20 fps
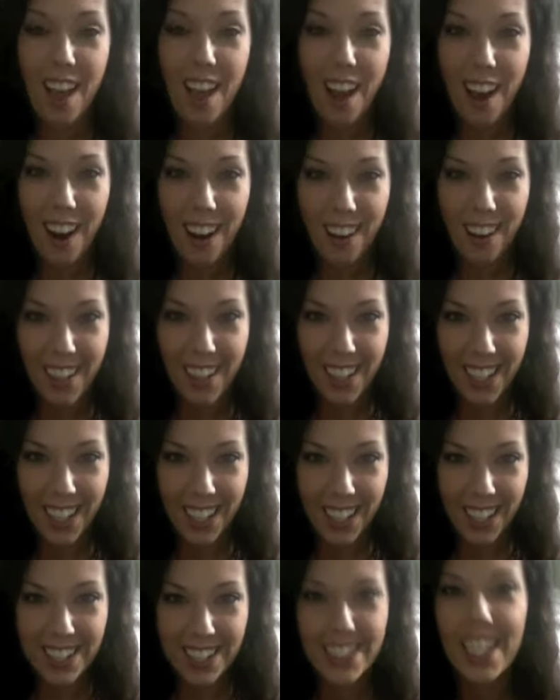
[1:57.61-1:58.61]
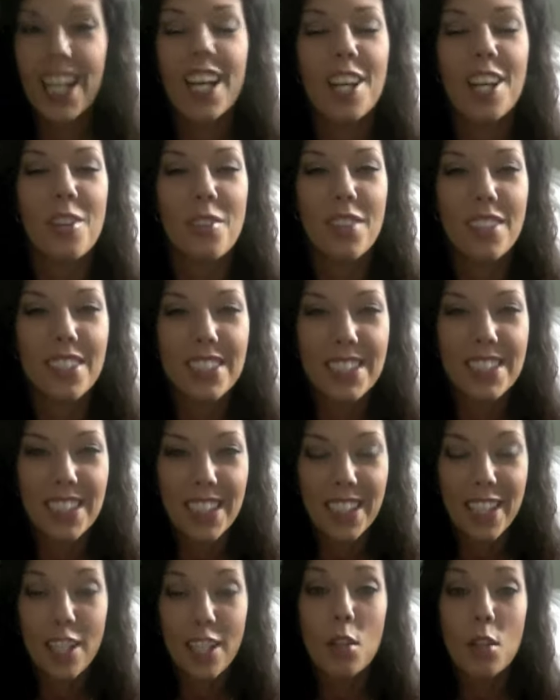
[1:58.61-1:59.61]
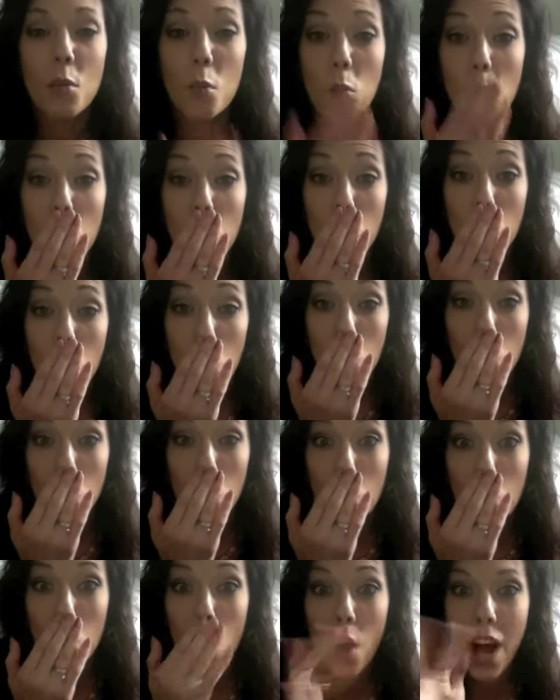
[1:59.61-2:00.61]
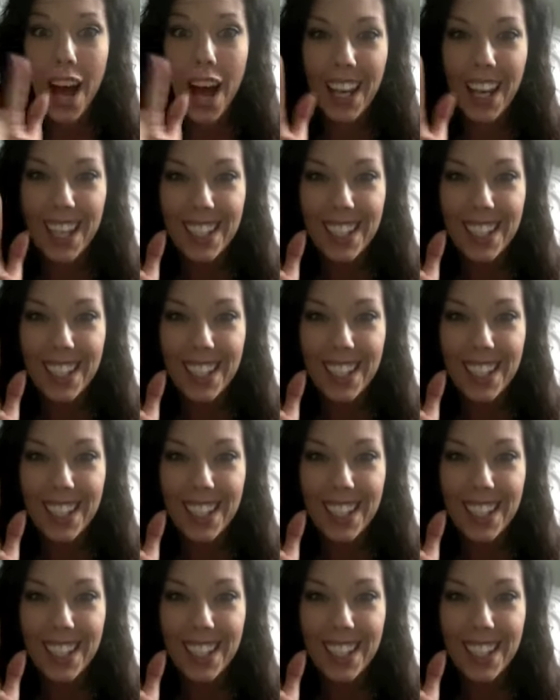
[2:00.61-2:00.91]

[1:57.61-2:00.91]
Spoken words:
All right, guys, I will see you later. Mwah!